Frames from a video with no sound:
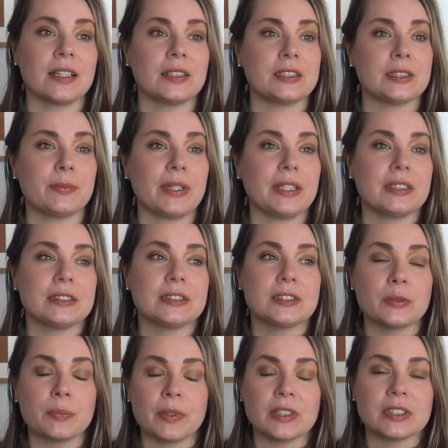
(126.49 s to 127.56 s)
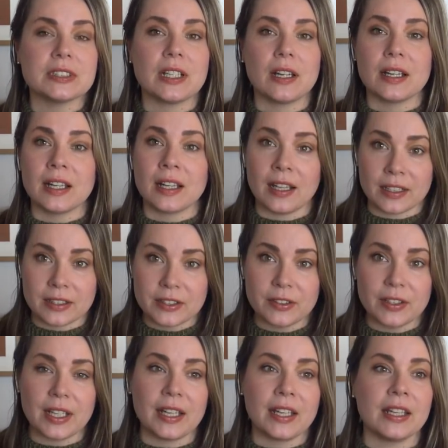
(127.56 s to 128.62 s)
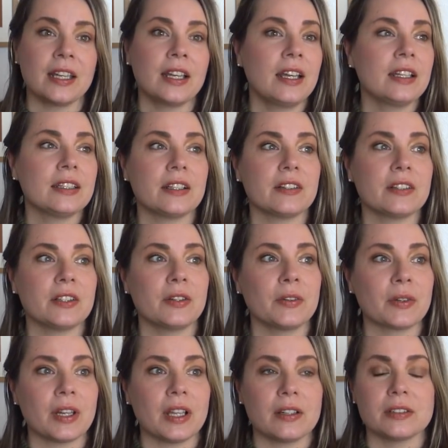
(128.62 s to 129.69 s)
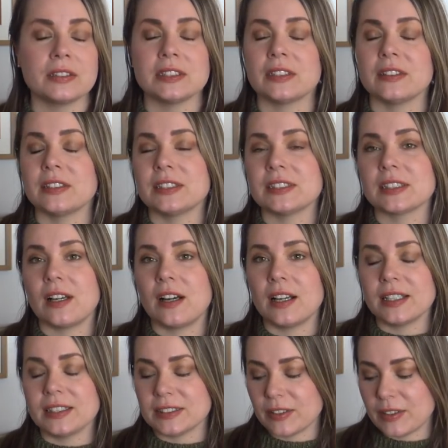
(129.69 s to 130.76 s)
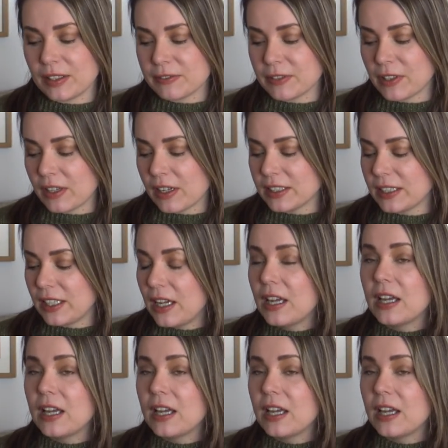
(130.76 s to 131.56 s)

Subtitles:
It's been super sunny, like today there are no clouds on the sky, so after I